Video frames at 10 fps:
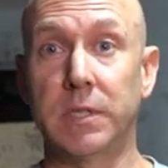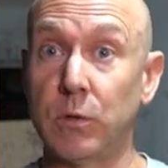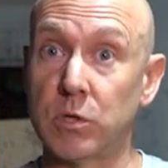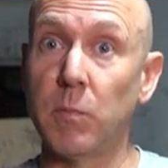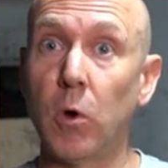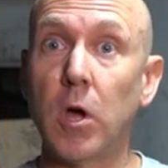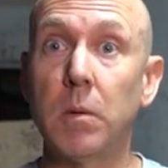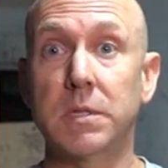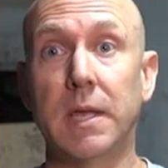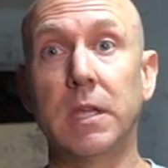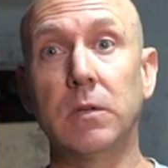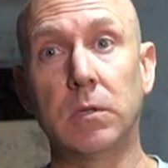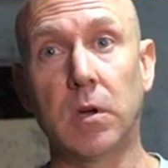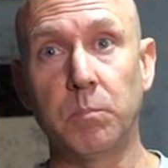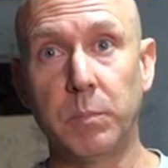They do small arms and they do a
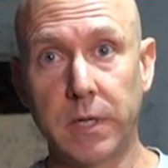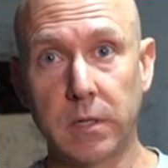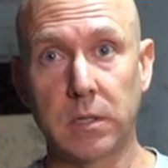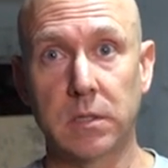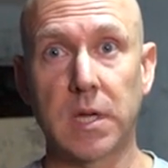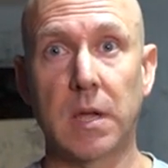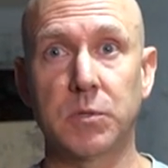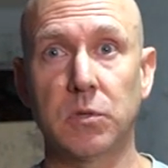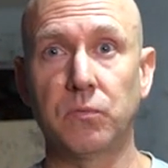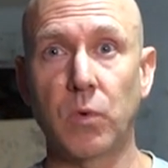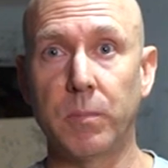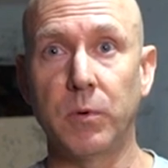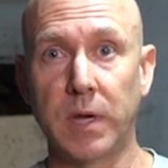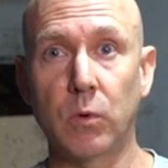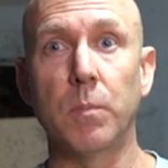lot bigger types of
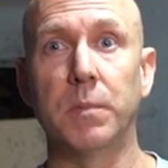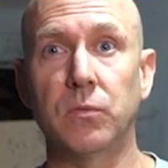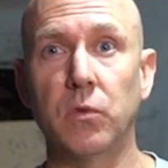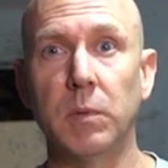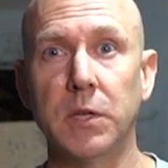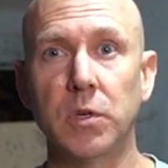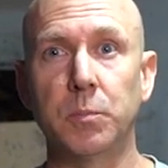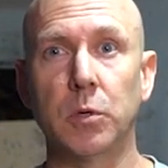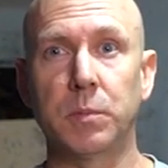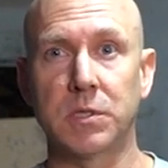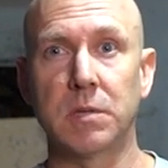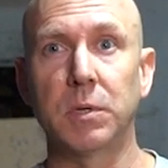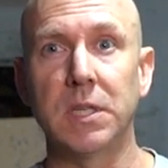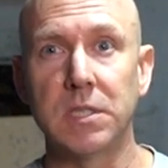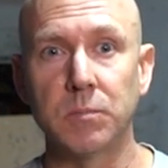weaponry and equipment for military purposes and
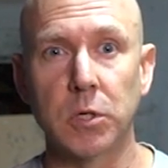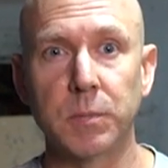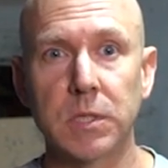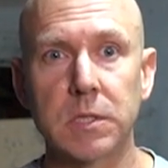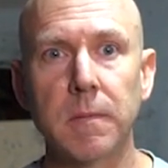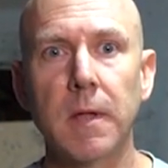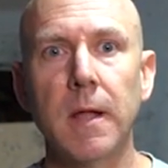policing purposes.